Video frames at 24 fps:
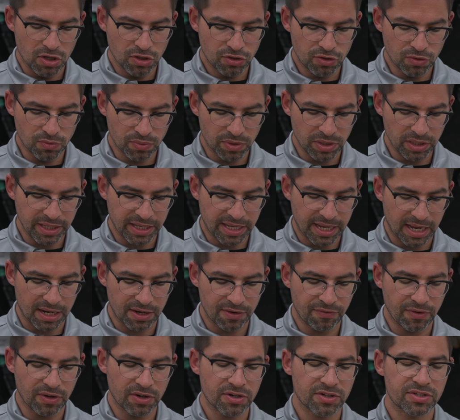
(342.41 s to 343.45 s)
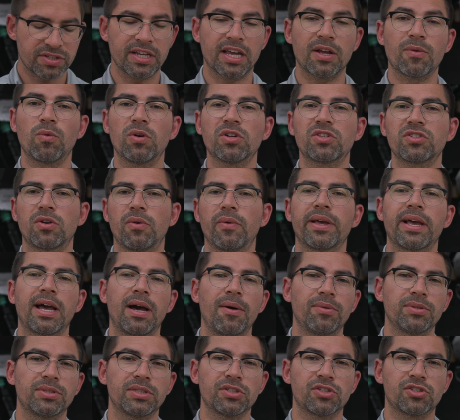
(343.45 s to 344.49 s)
to really kind of understand what's going
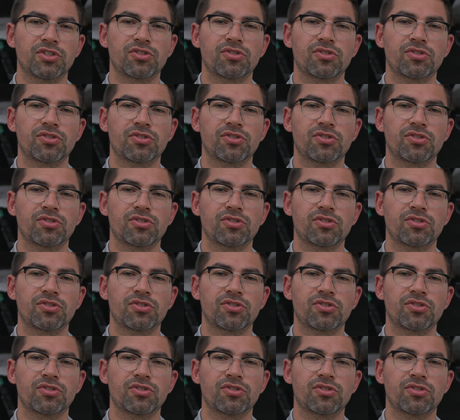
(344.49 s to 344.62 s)
on with this